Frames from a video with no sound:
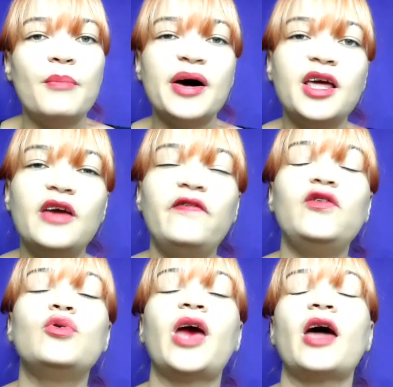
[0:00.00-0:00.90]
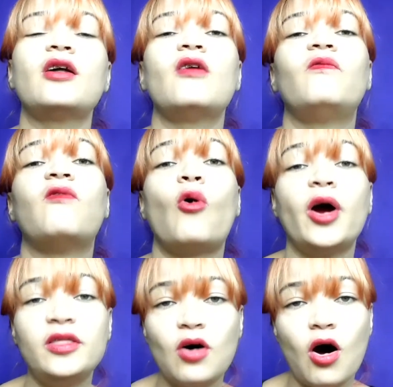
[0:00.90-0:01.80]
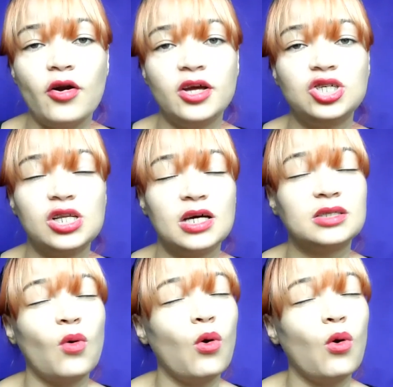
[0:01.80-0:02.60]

But if you can avoid the orange list